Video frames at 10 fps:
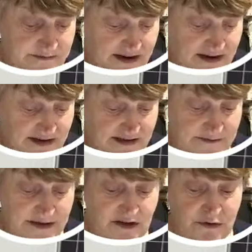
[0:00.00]
mat, it's a
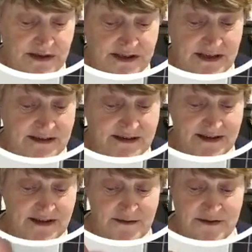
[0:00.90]
bit noisy
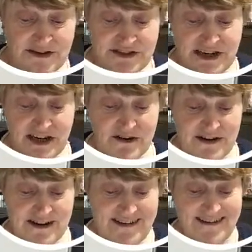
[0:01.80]
when you chink
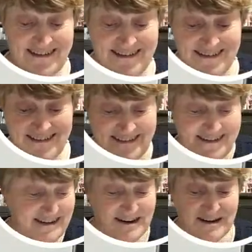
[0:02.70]
on it.
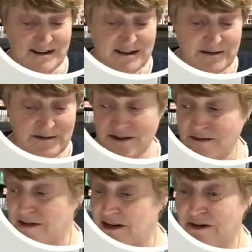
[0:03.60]
Put
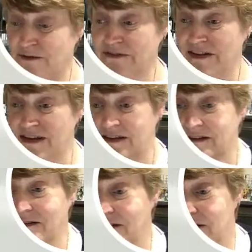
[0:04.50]
some glue on there,